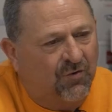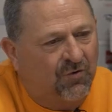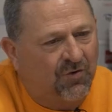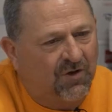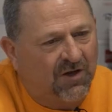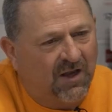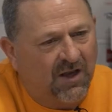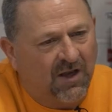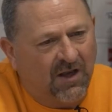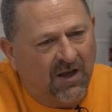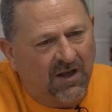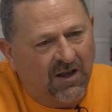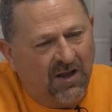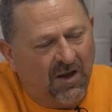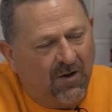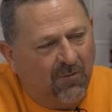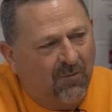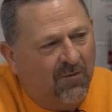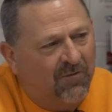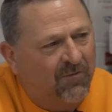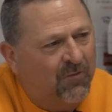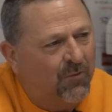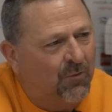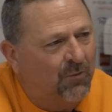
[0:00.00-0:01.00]
will get in there
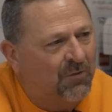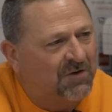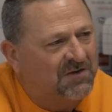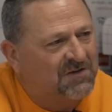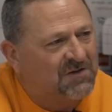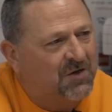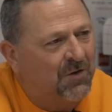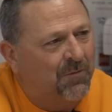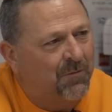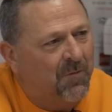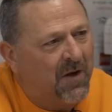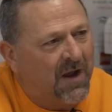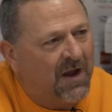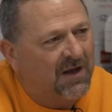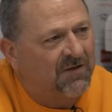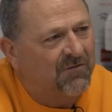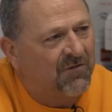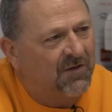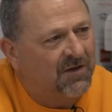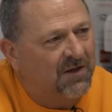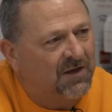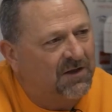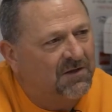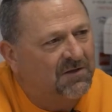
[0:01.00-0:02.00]
before we start
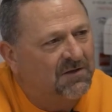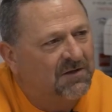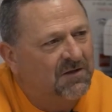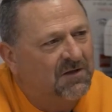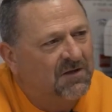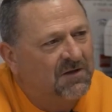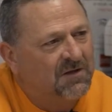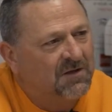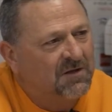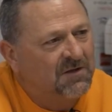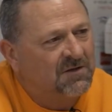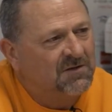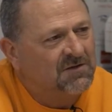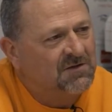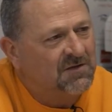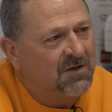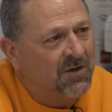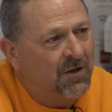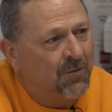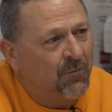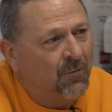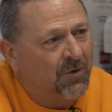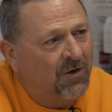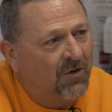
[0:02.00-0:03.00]
backfilling. So
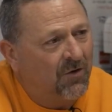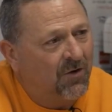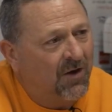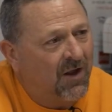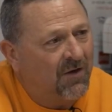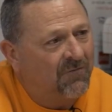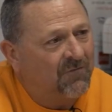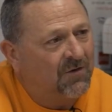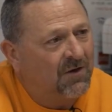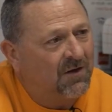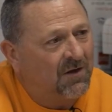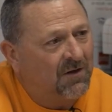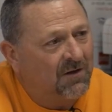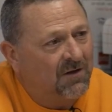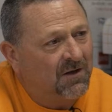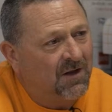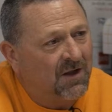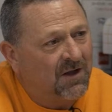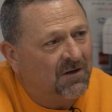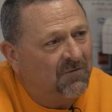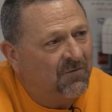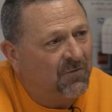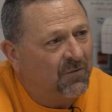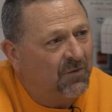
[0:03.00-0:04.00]
then we don't have to
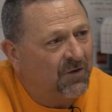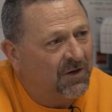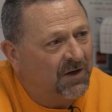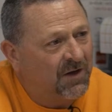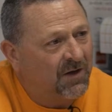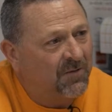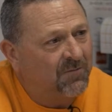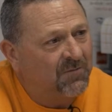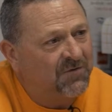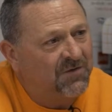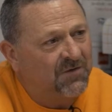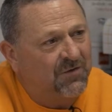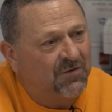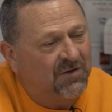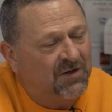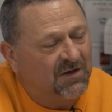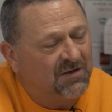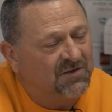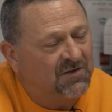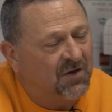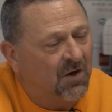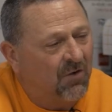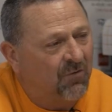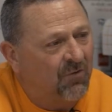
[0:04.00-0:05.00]
dig for him. So
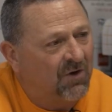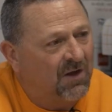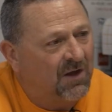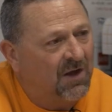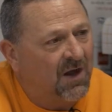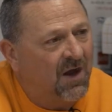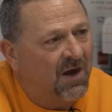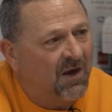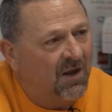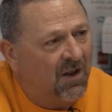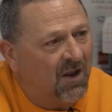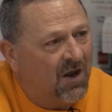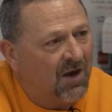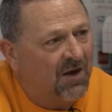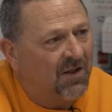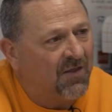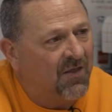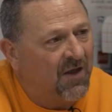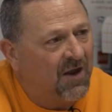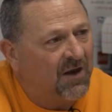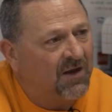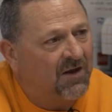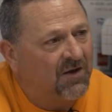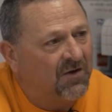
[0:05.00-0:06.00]
he's already got a lot of
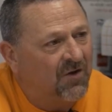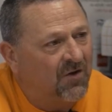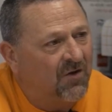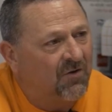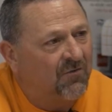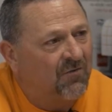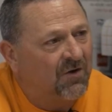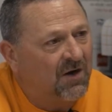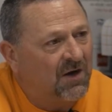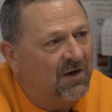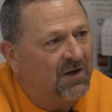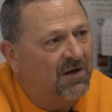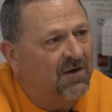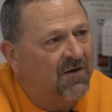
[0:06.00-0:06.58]
that in already.